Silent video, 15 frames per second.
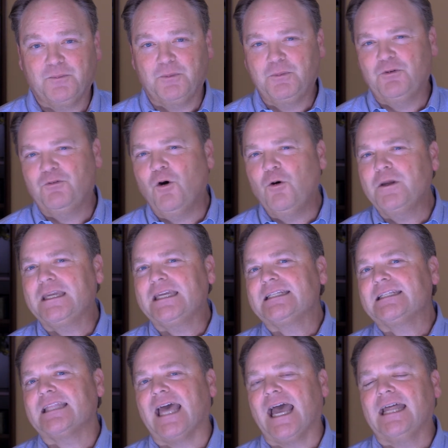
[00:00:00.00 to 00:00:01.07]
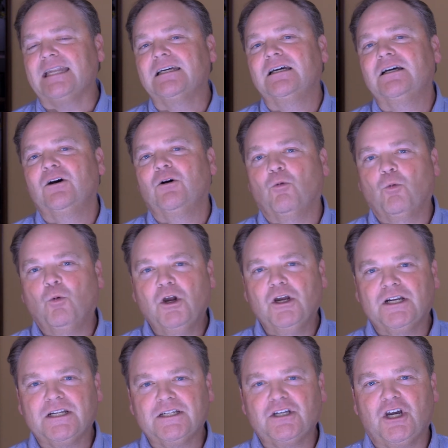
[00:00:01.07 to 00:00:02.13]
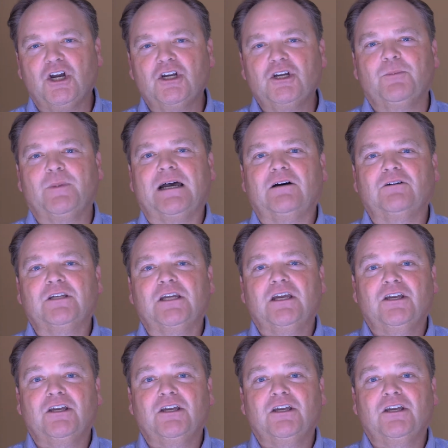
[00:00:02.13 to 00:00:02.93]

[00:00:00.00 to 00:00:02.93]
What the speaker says: But before we get to that, we're going to talk about